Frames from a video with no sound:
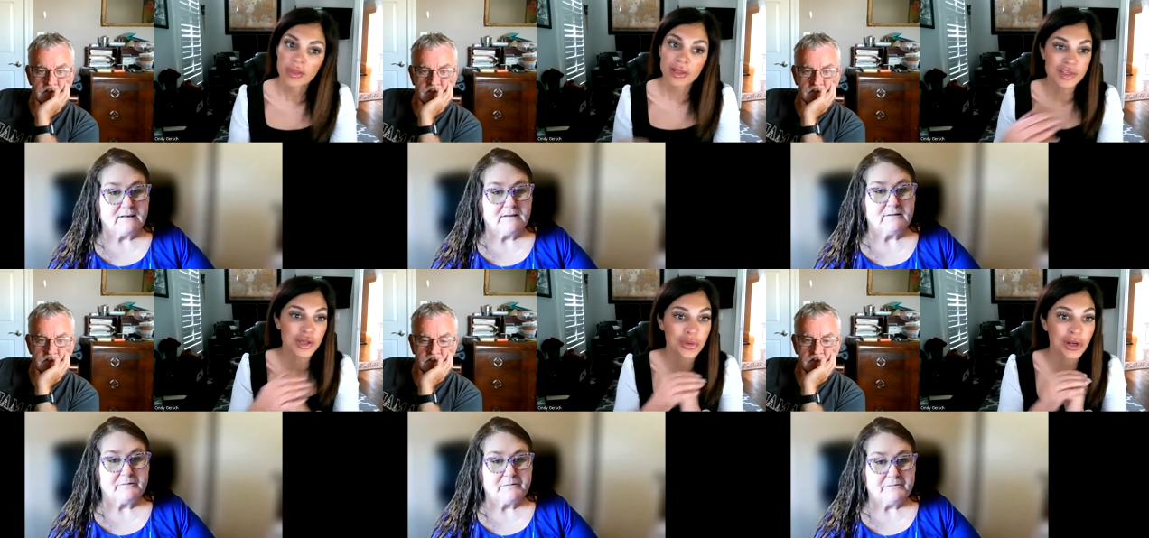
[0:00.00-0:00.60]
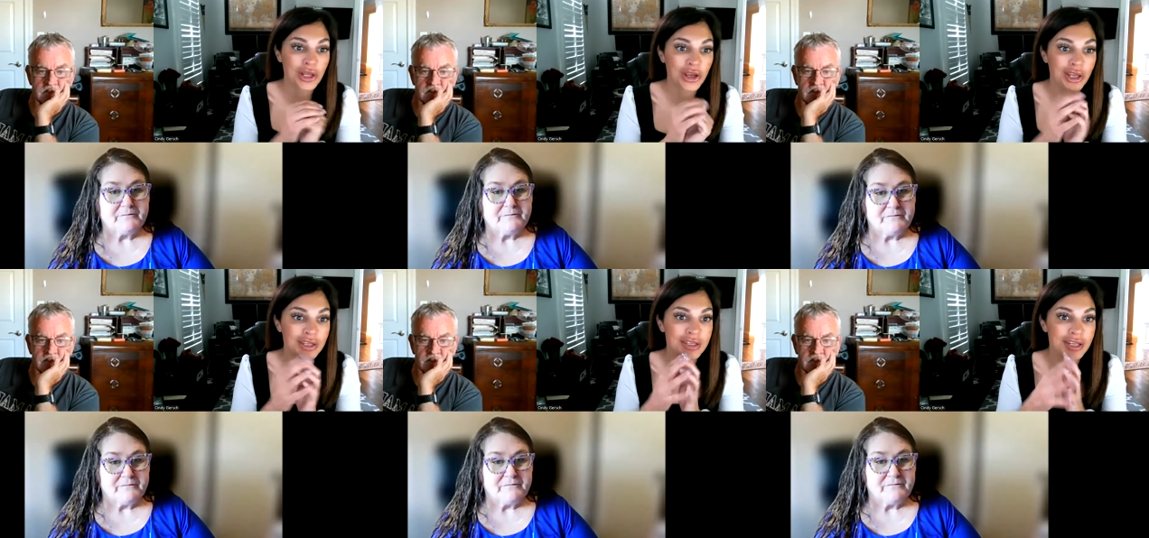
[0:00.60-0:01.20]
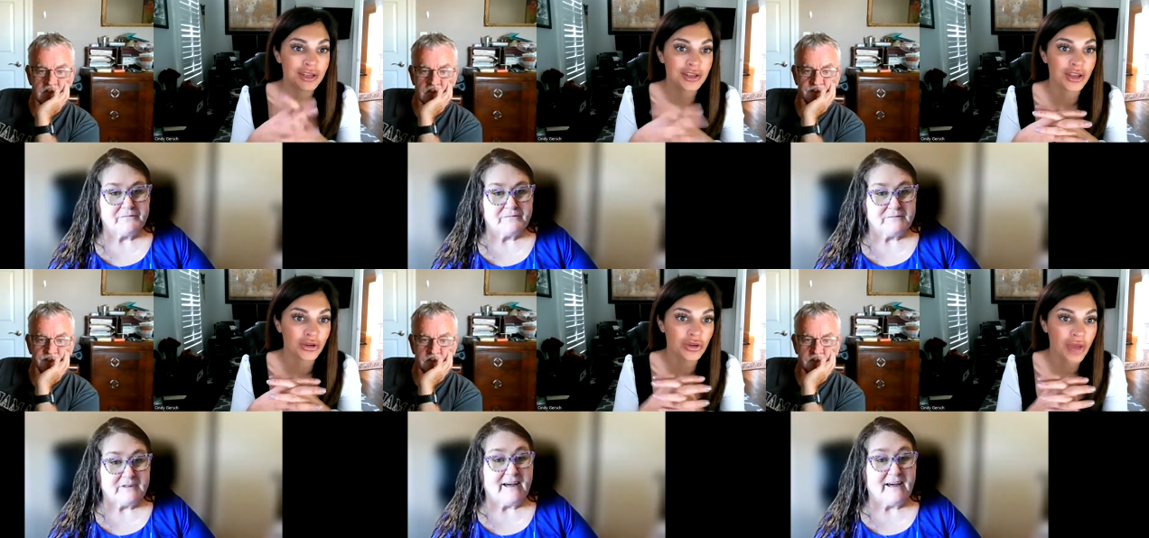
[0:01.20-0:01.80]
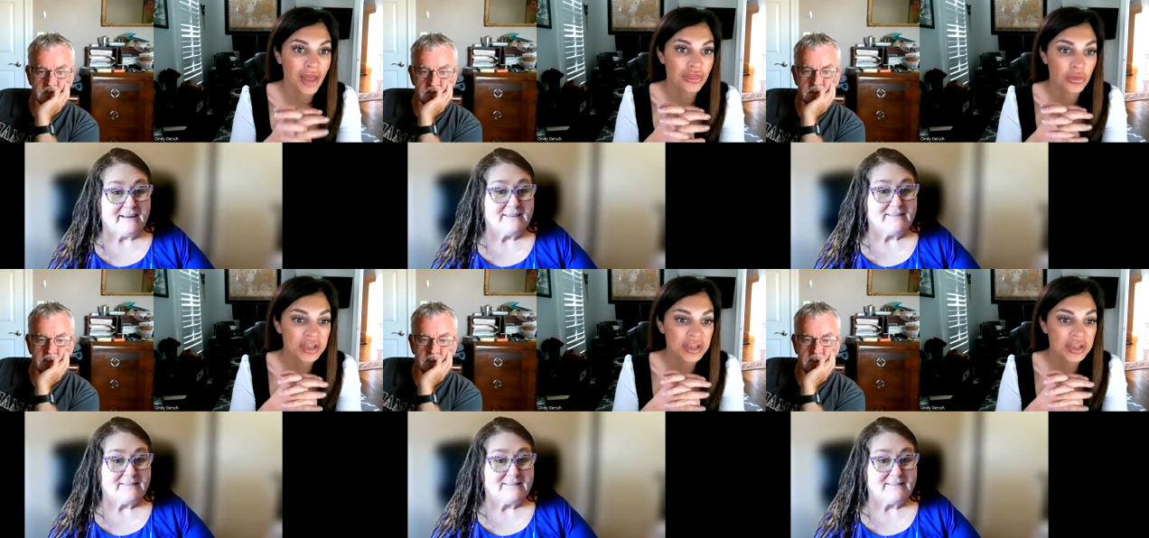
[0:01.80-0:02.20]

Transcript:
Speaker 1: That's still pretty good to, you know, yeah.